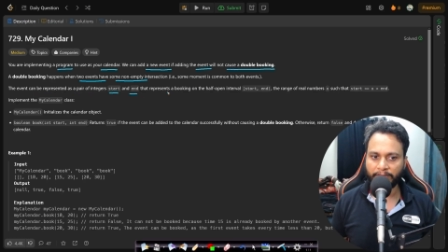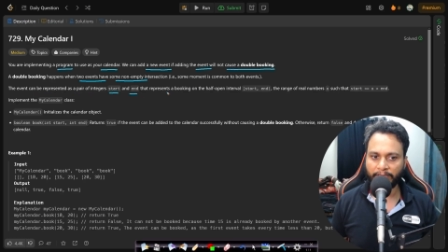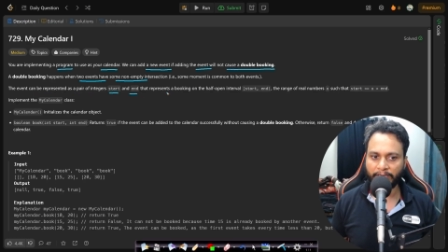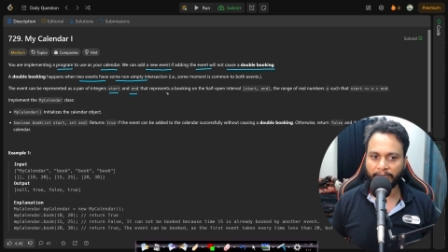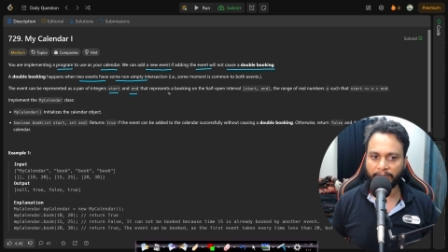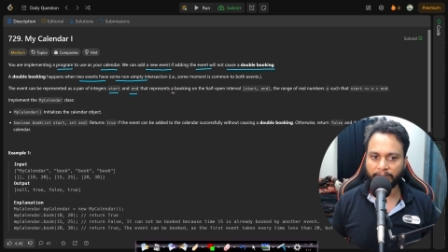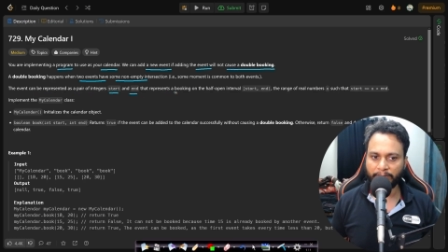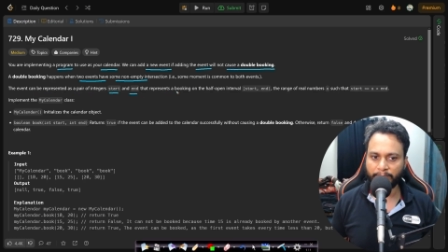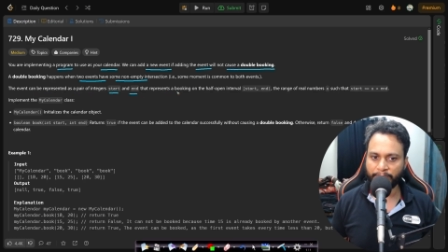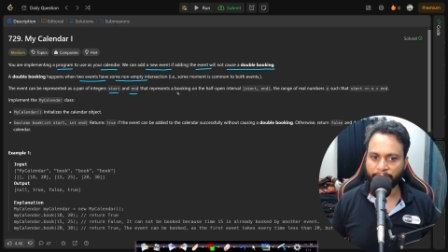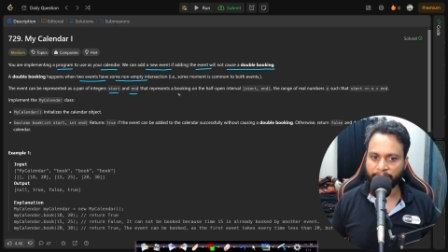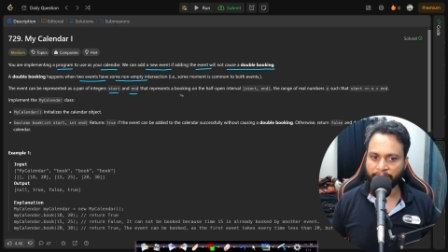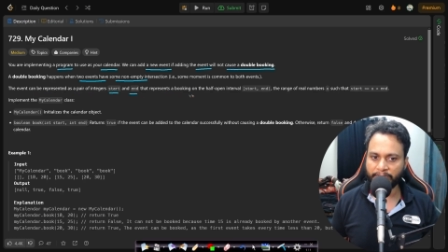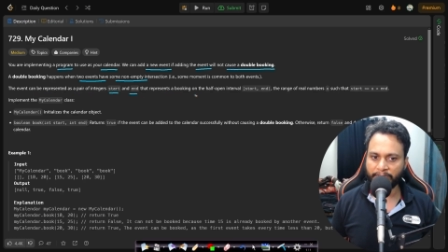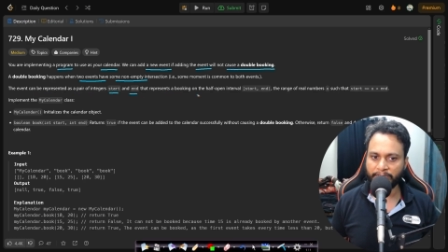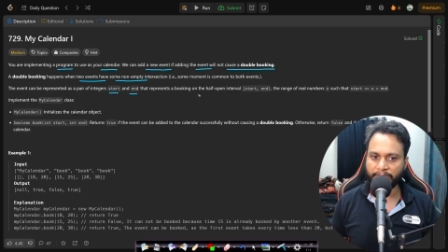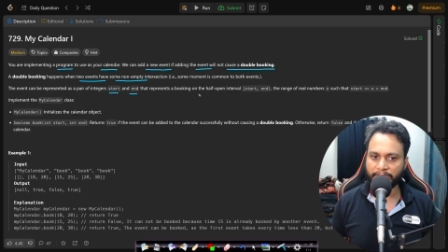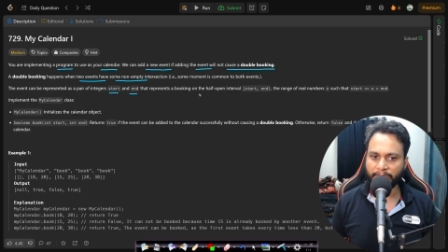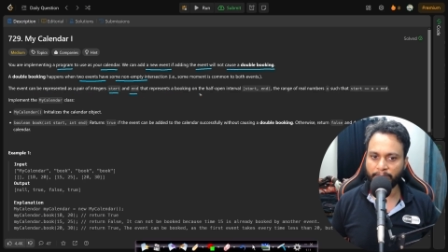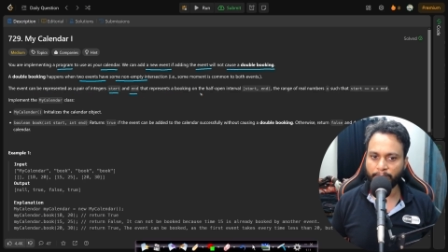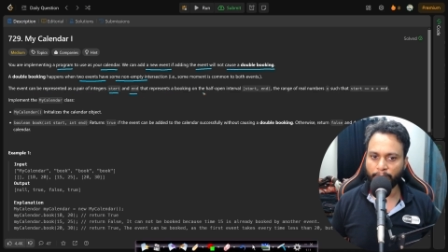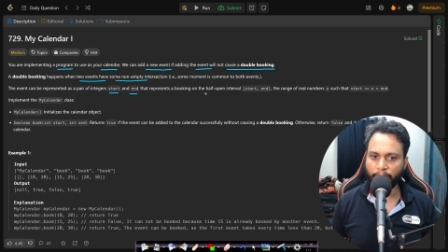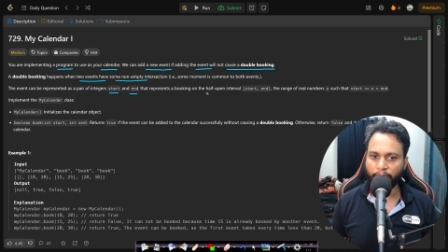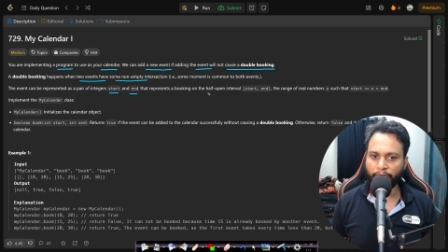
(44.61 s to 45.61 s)
that
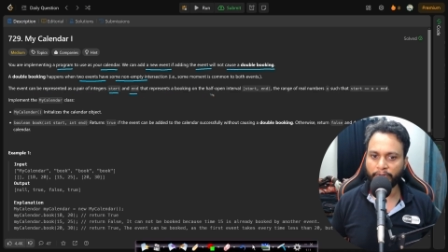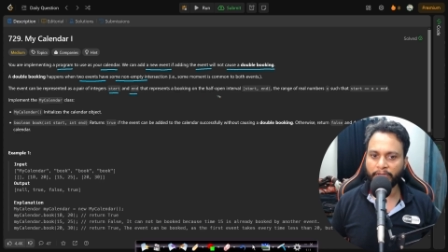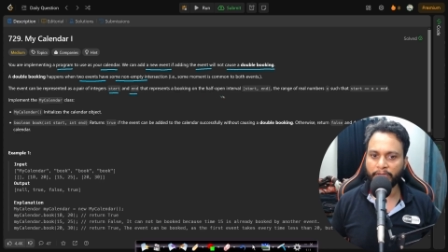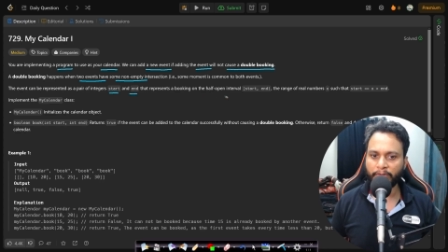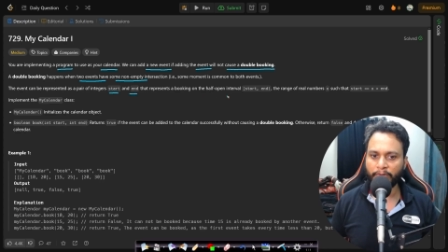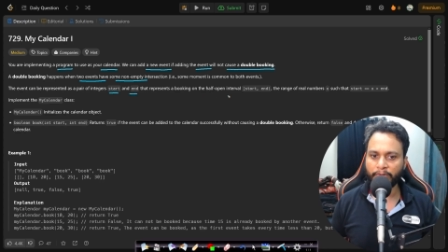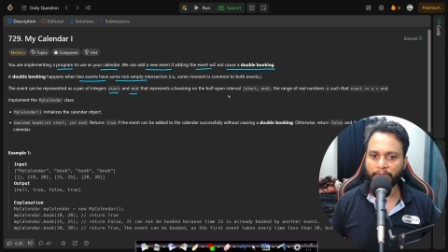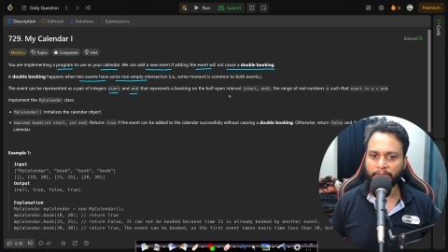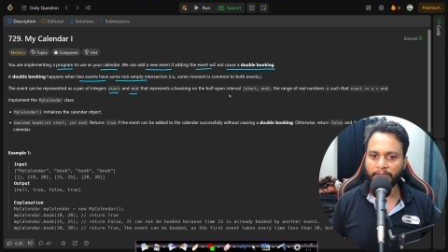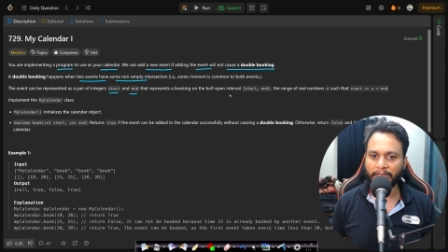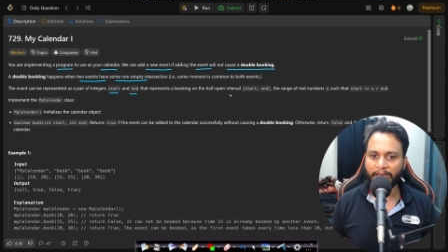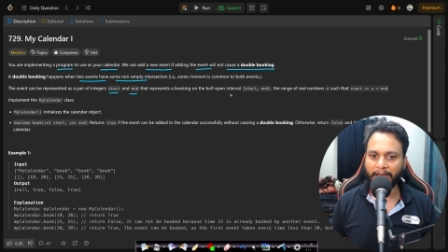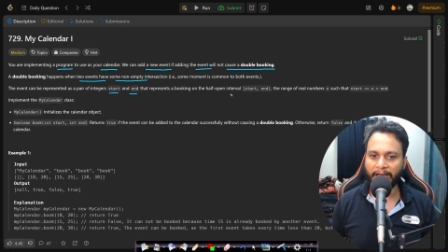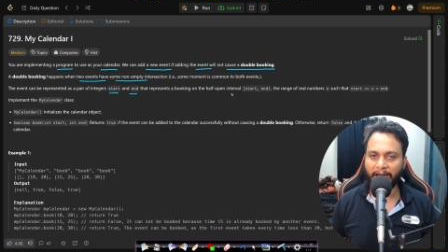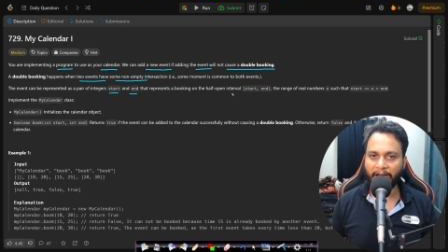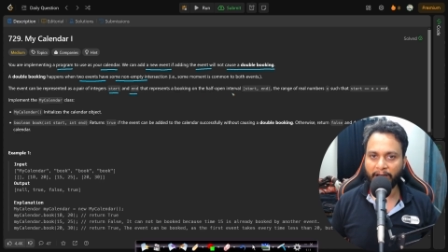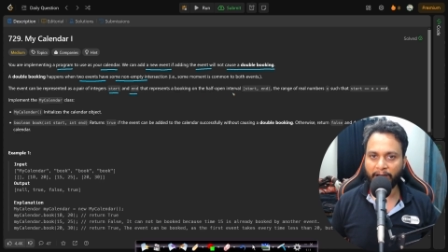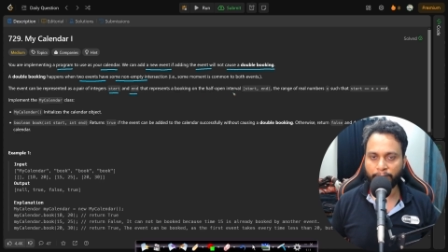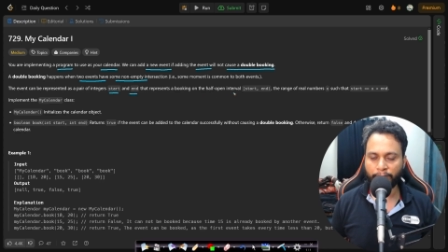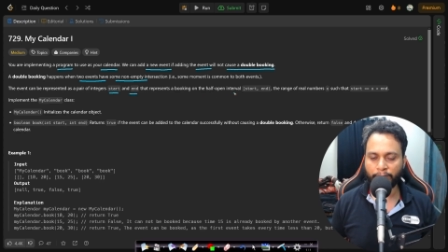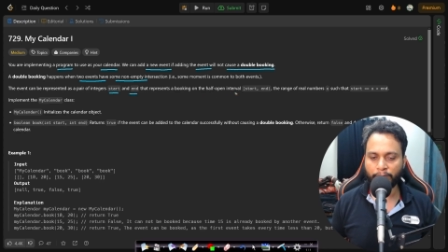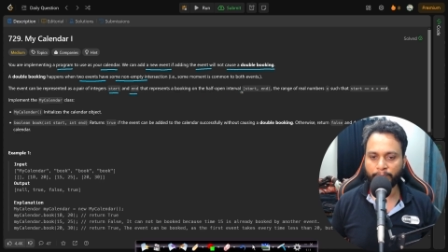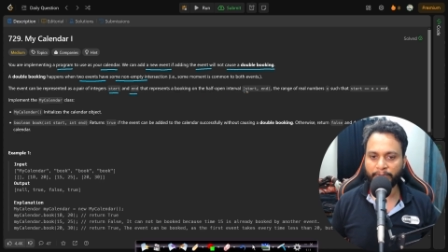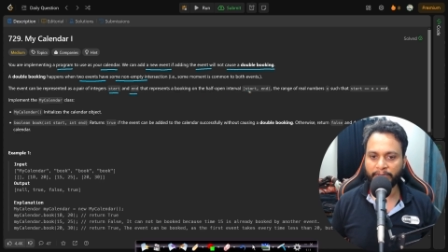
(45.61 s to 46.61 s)
represents a booking on the
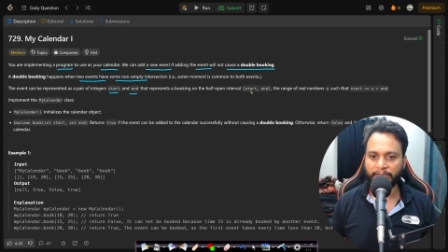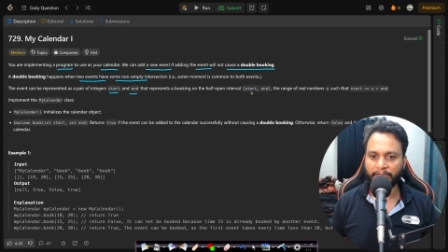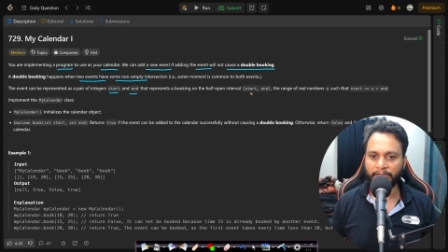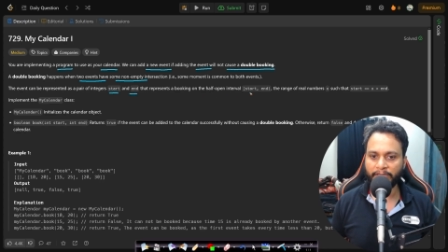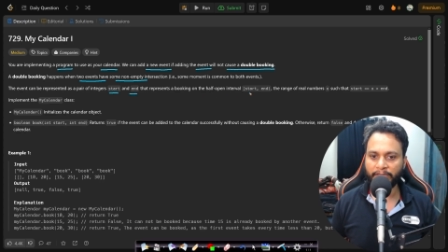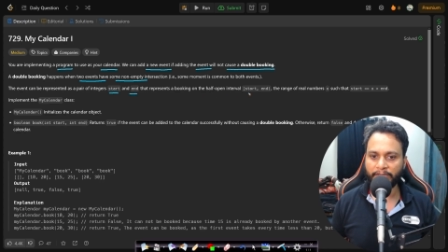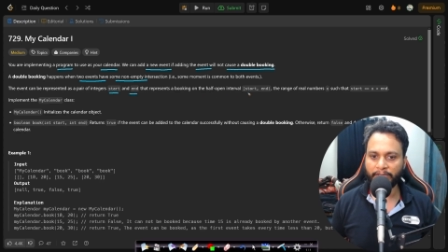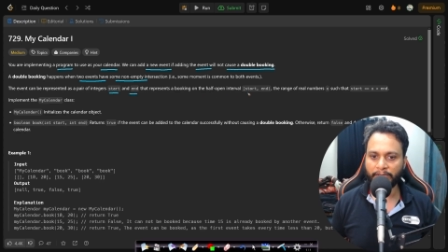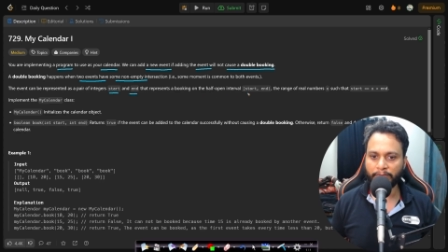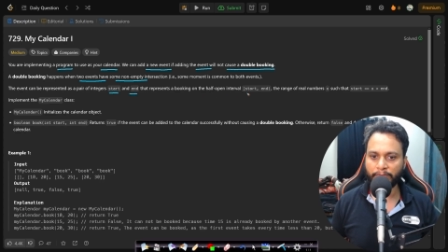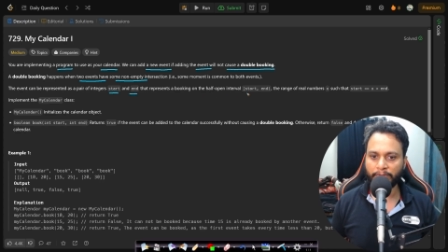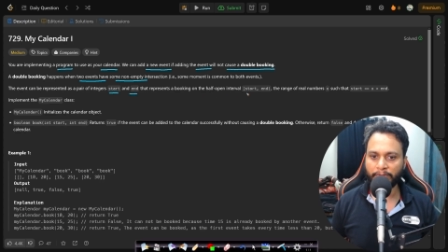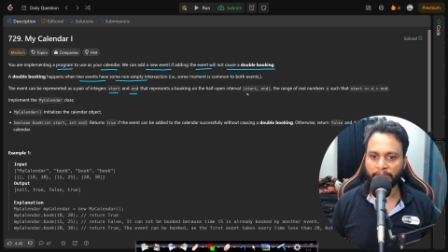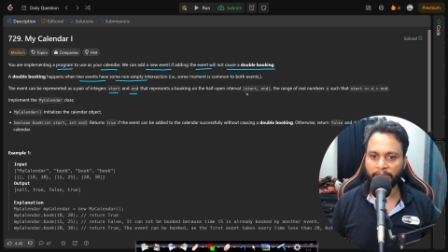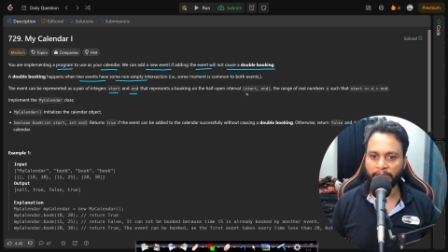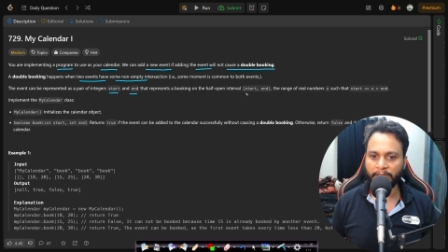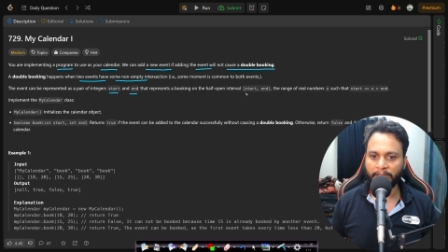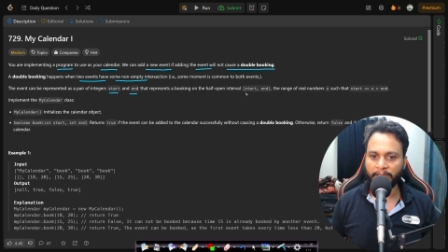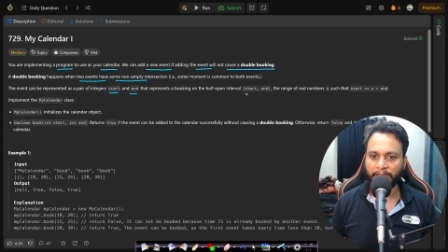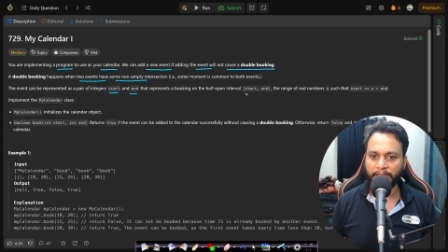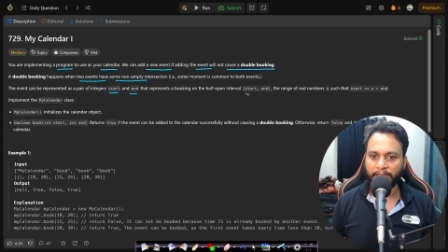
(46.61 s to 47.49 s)
half open interval